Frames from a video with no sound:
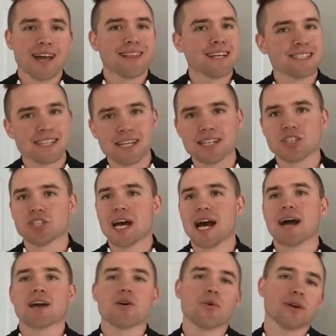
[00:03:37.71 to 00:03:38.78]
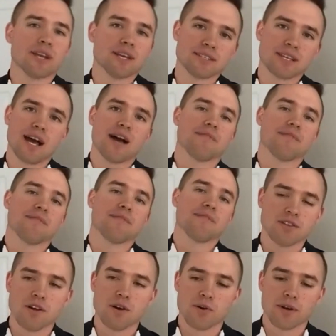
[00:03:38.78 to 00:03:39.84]
Let's get his shot going, his confidence
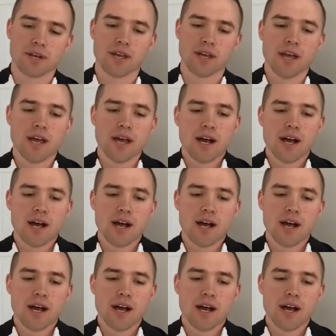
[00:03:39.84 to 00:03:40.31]
going.